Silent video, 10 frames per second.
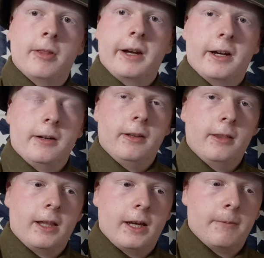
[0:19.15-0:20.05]
there
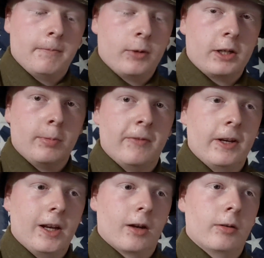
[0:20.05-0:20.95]
that watched my
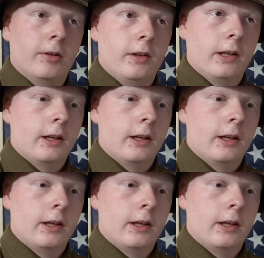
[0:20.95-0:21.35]
videos,